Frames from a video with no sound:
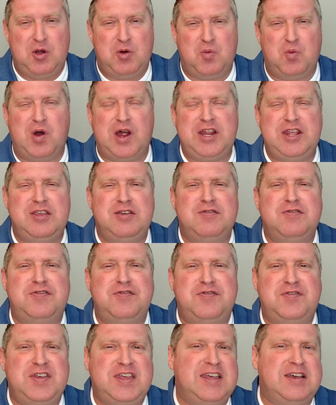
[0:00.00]
What do you
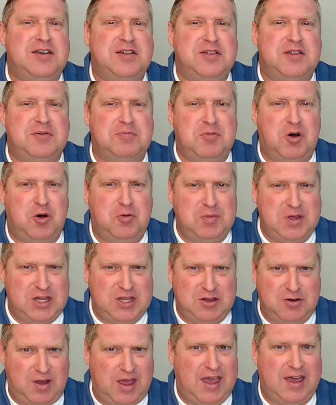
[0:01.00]
feel the
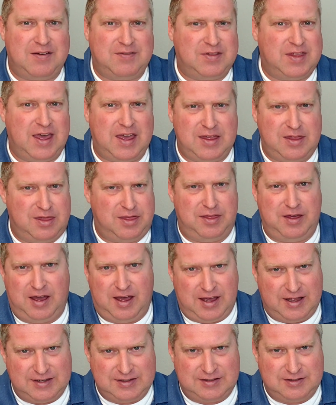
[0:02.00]
moment you have that
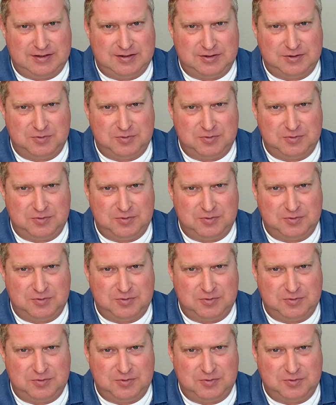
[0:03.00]
thought?